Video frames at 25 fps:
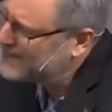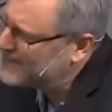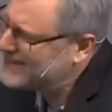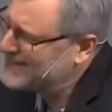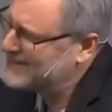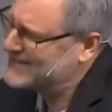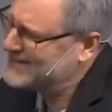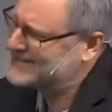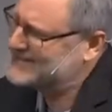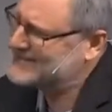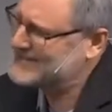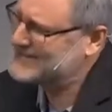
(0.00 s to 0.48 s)
he
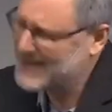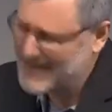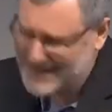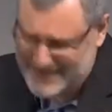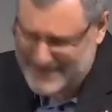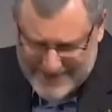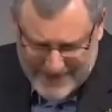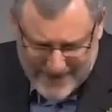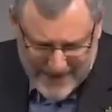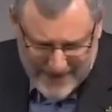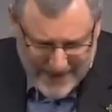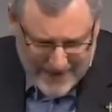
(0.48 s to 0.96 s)
has
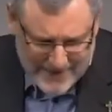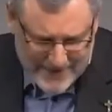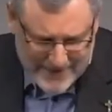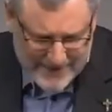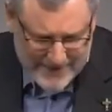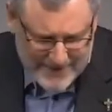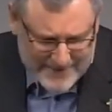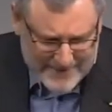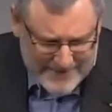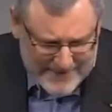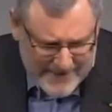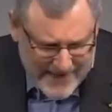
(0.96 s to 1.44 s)
said
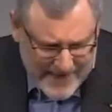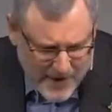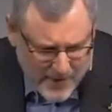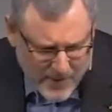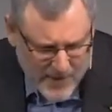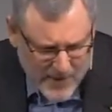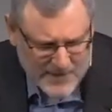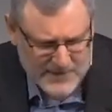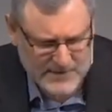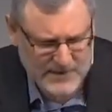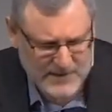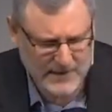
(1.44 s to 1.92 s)

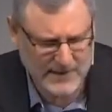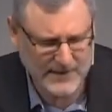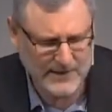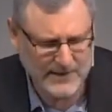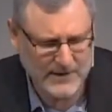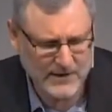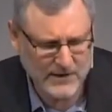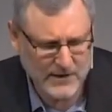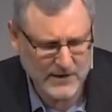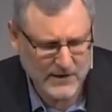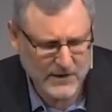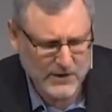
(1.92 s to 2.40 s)
seriously.
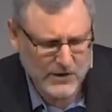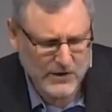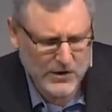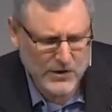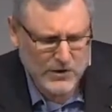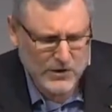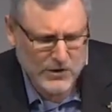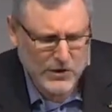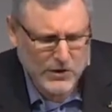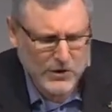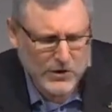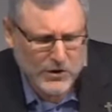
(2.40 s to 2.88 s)

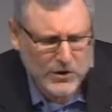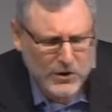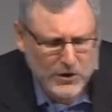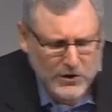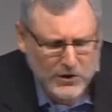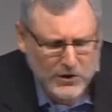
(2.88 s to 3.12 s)
You